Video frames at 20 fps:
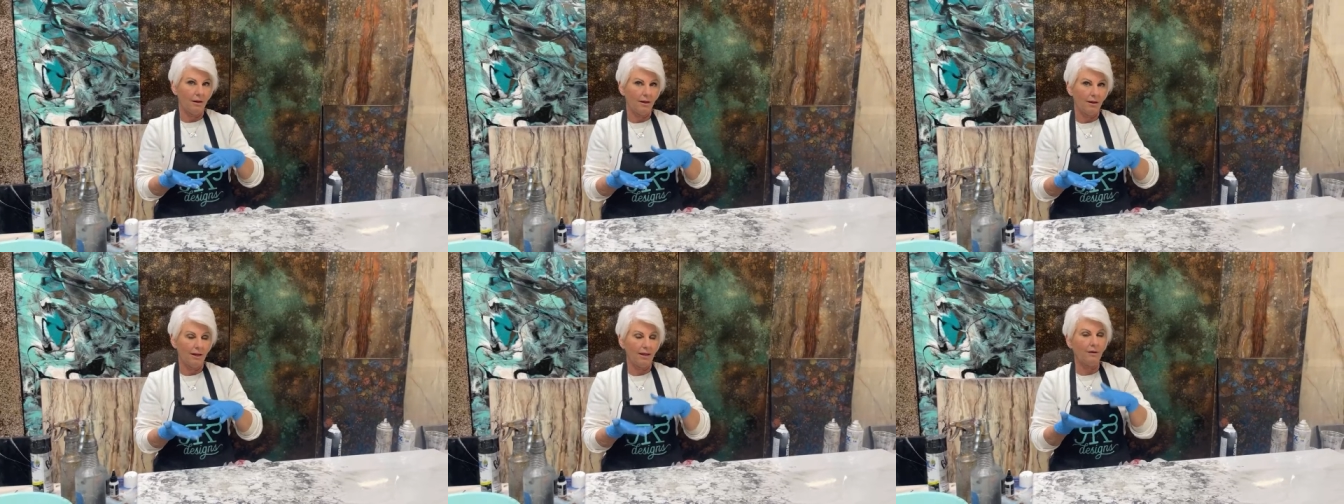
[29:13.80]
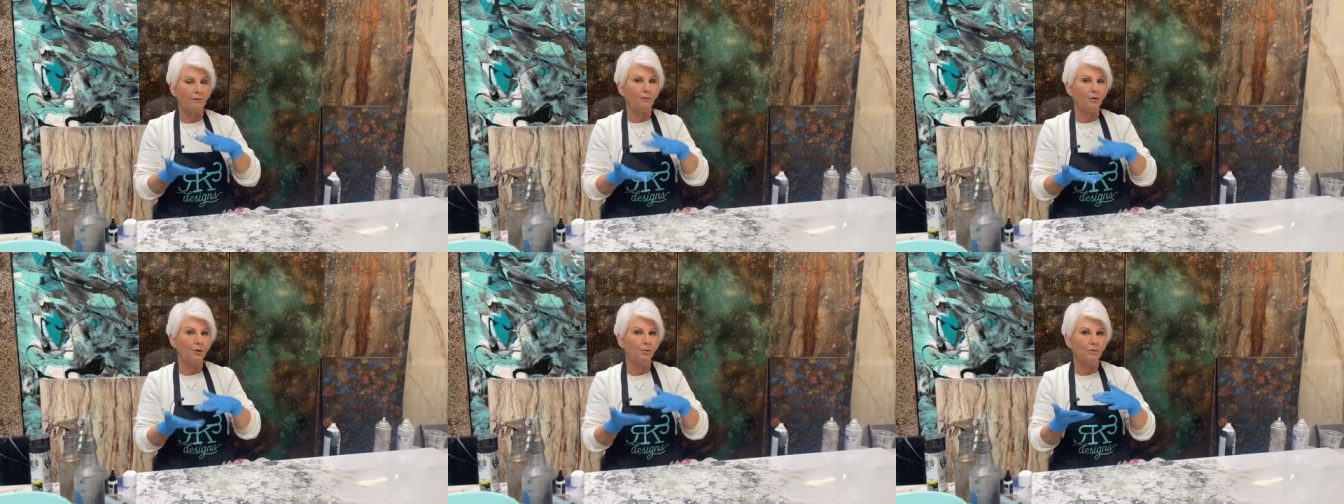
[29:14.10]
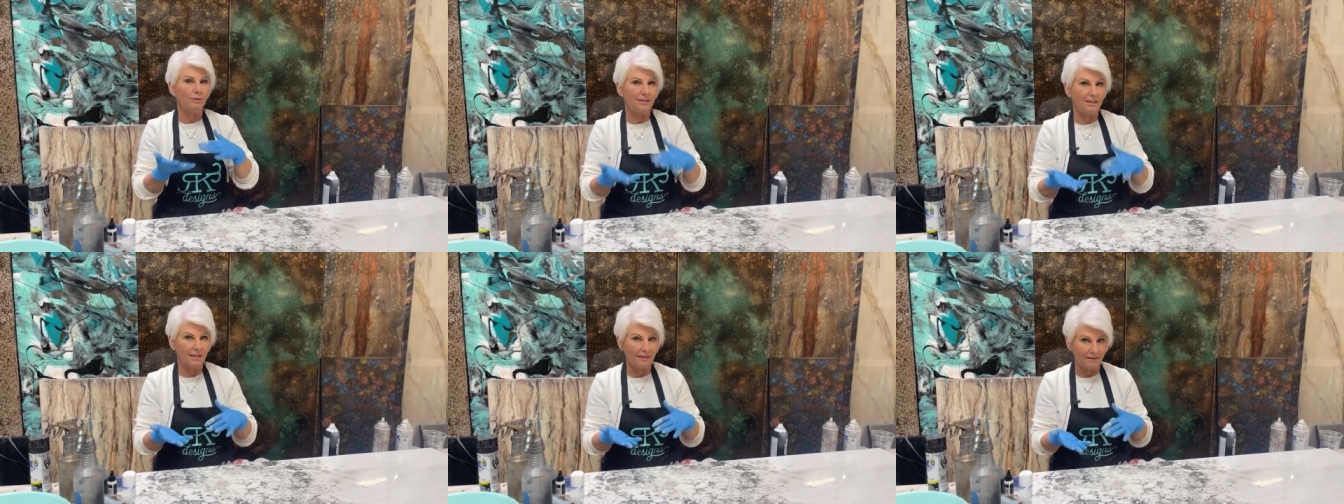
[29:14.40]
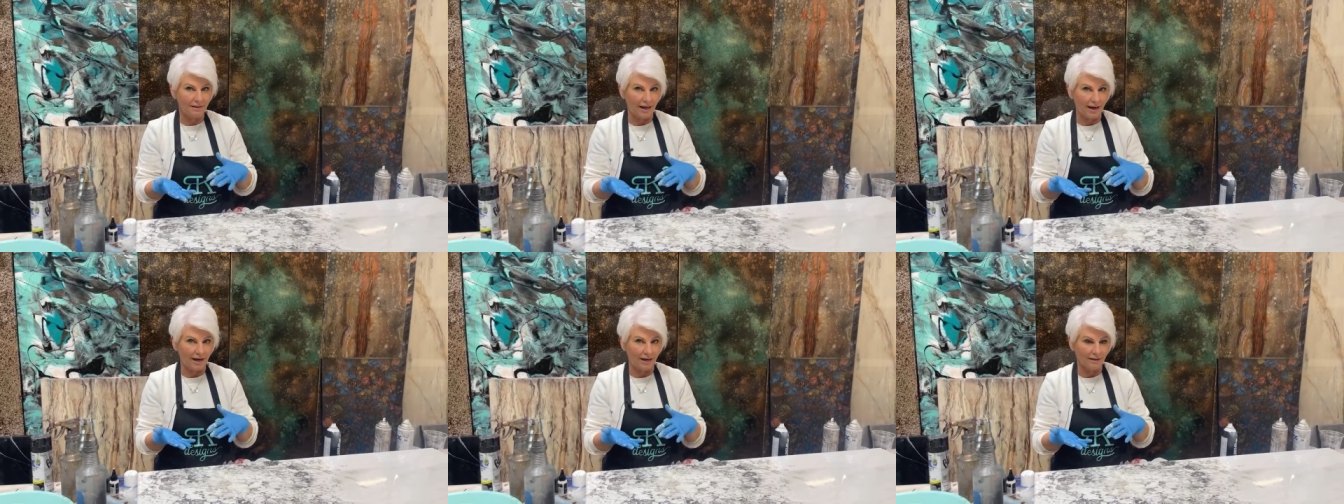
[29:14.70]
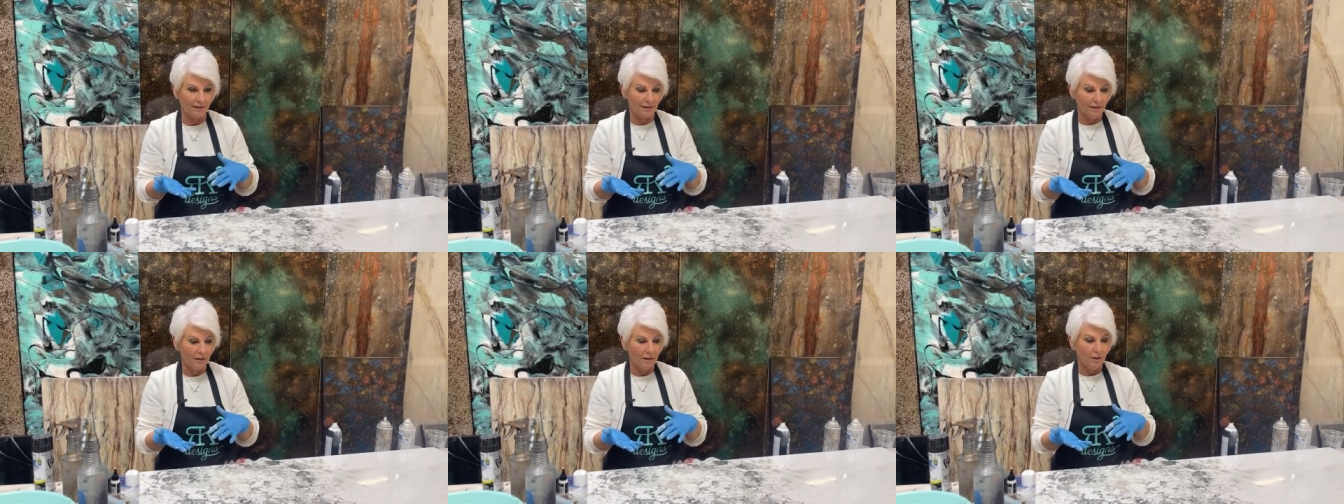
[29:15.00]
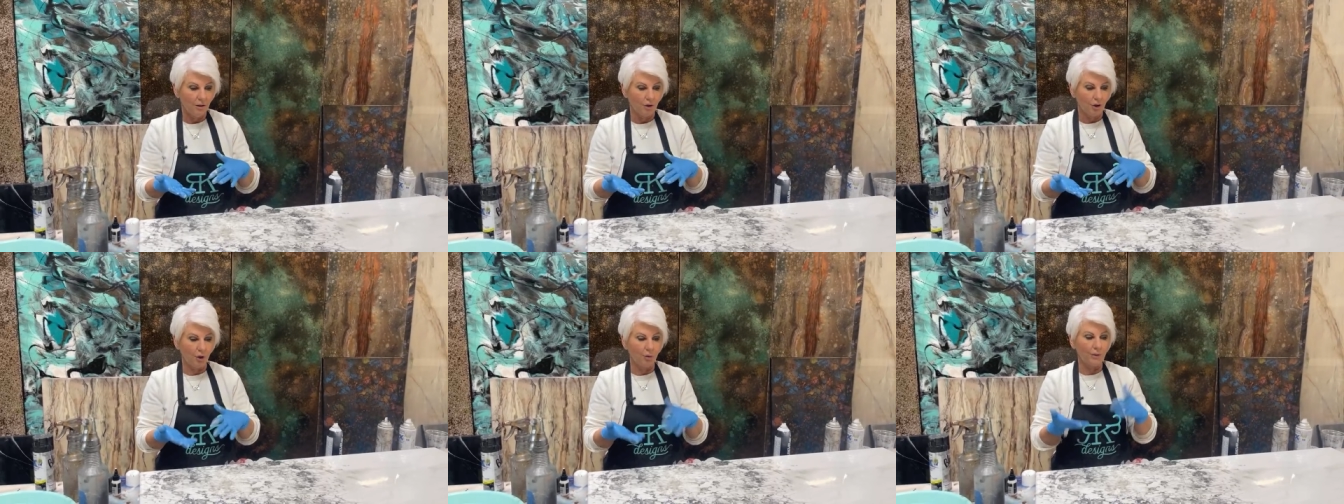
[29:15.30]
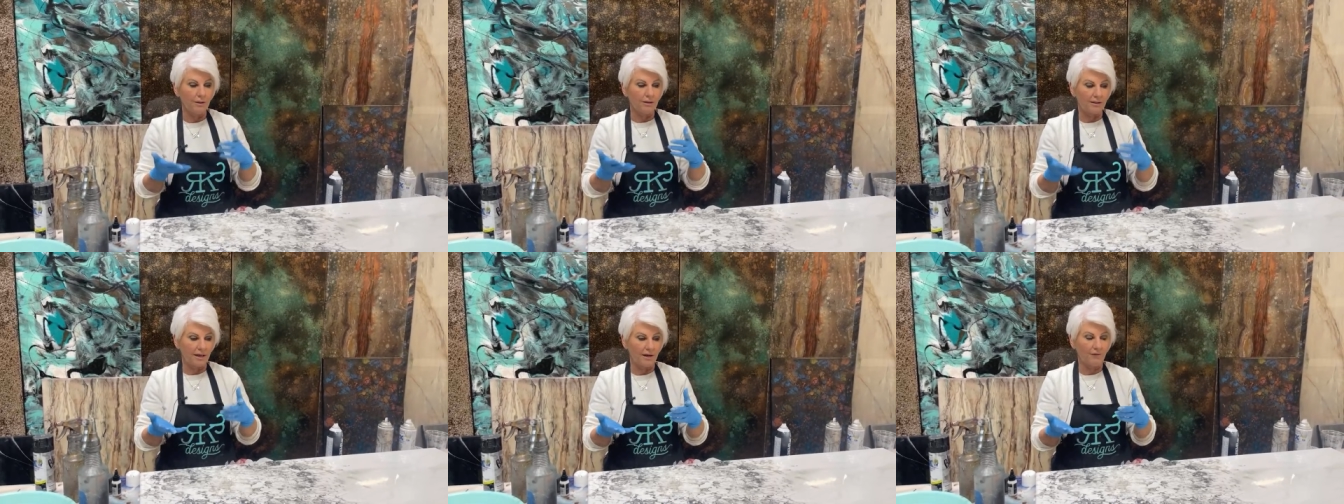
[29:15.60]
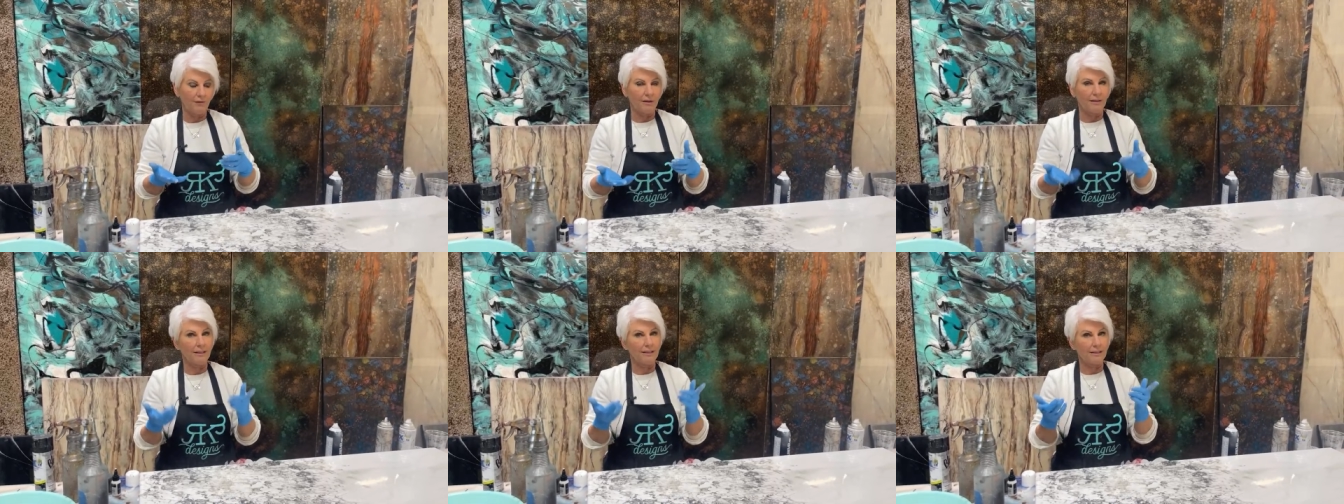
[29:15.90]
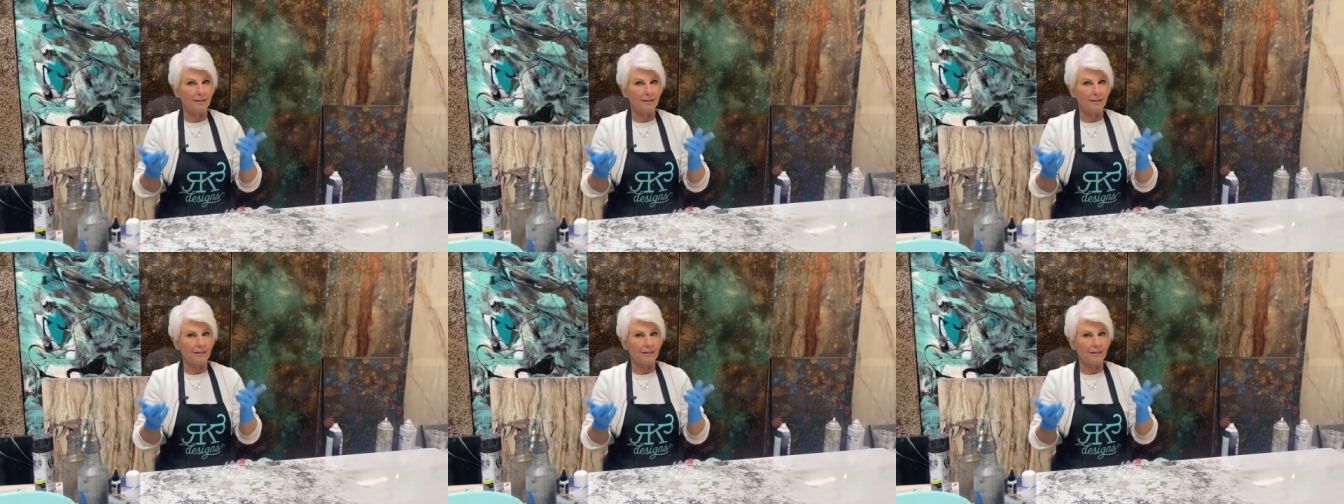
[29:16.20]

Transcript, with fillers: If you did that, you would definitely